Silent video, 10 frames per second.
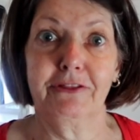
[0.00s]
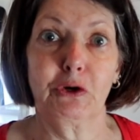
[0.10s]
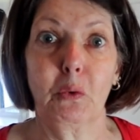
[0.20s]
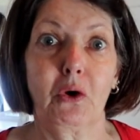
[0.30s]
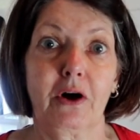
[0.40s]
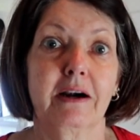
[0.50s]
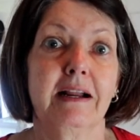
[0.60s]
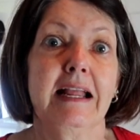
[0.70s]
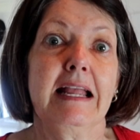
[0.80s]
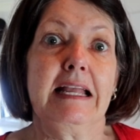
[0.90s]
the door.
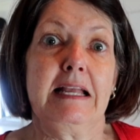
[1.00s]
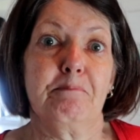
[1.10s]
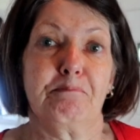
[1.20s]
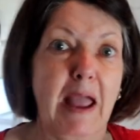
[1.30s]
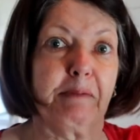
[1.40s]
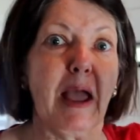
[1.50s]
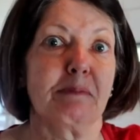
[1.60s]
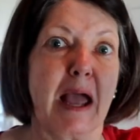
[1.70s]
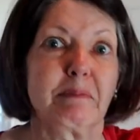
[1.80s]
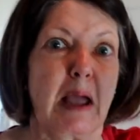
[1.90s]
Bang, bang,
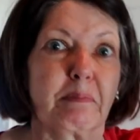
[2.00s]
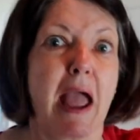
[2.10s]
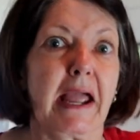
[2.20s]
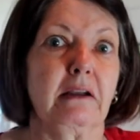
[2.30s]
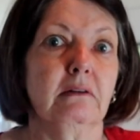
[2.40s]
bang, bang, bang.